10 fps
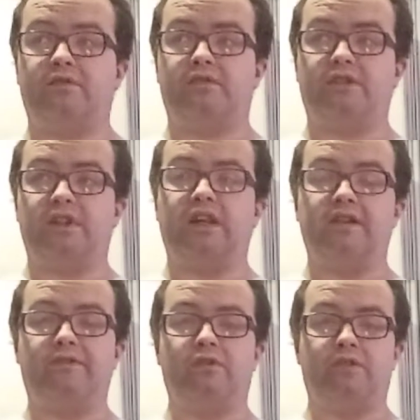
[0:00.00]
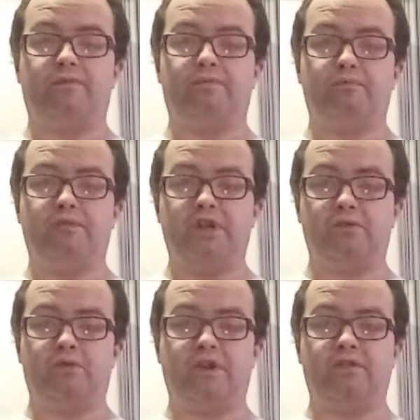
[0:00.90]
level of
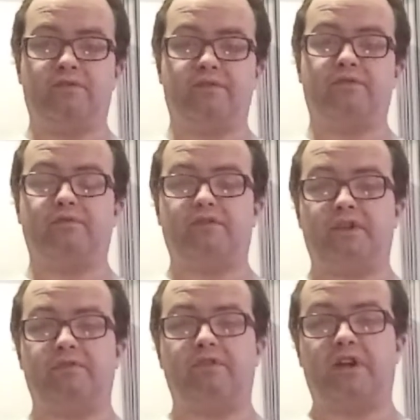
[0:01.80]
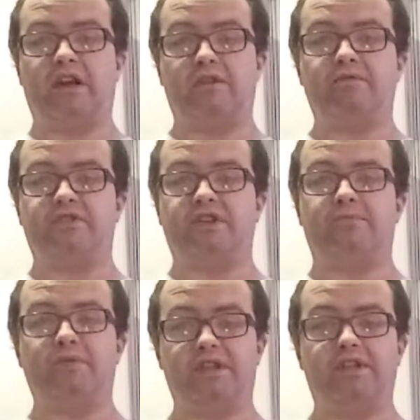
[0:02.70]
mental health that I was
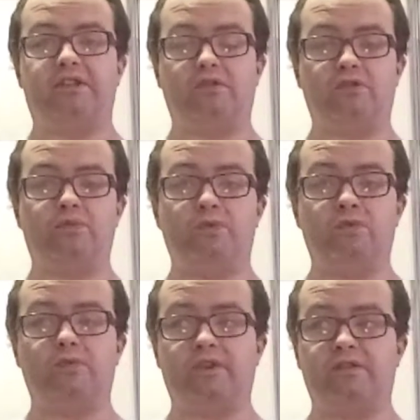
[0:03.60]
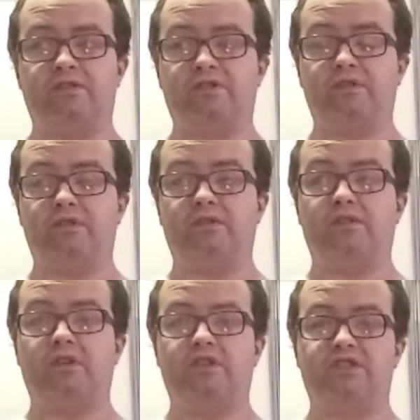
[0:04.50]
admitted to hospital was
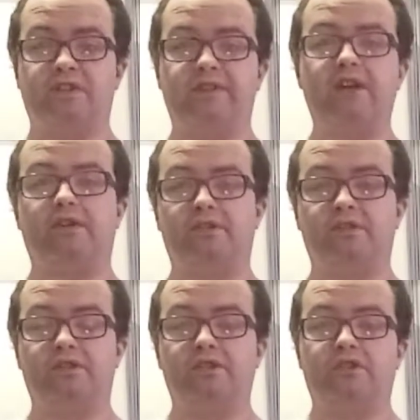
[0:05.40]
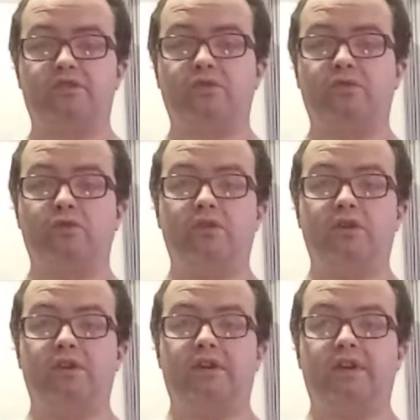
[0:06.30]
severe. So
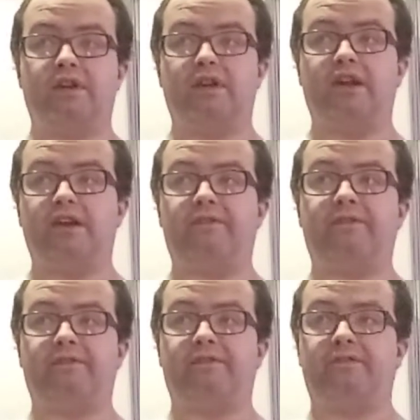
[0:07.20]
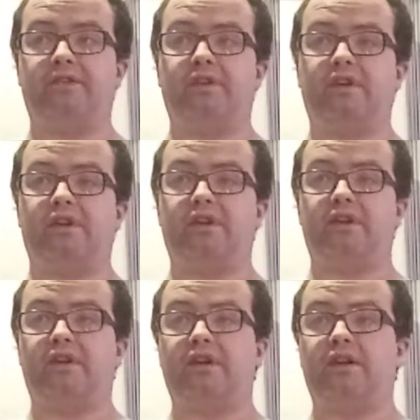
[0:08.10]
if
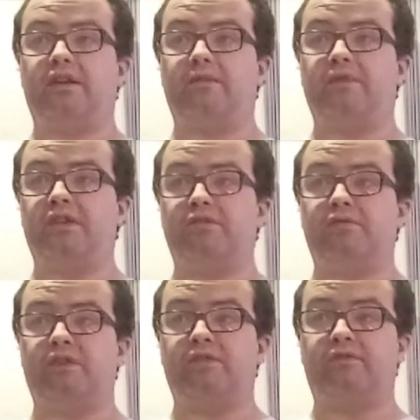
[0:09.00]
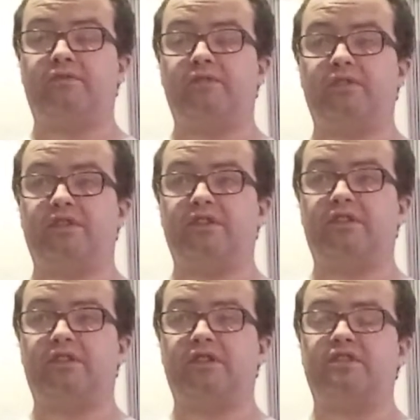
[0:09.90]
a mental health
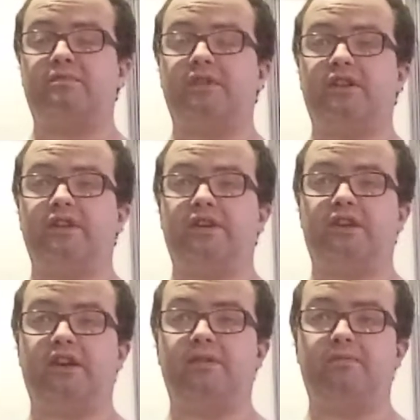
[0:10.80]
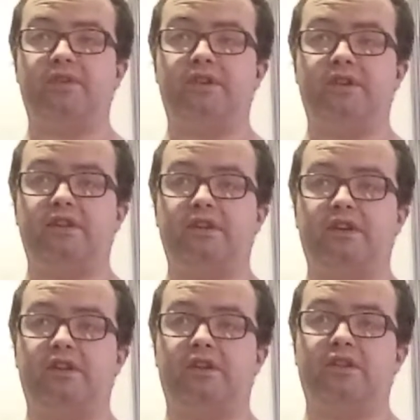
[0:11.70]
disability can
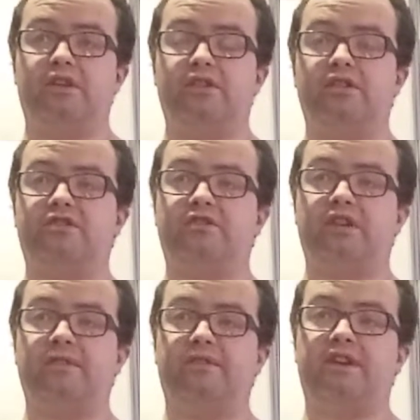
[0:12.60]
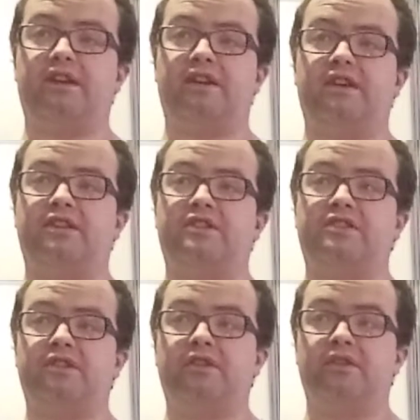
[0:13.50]
be described as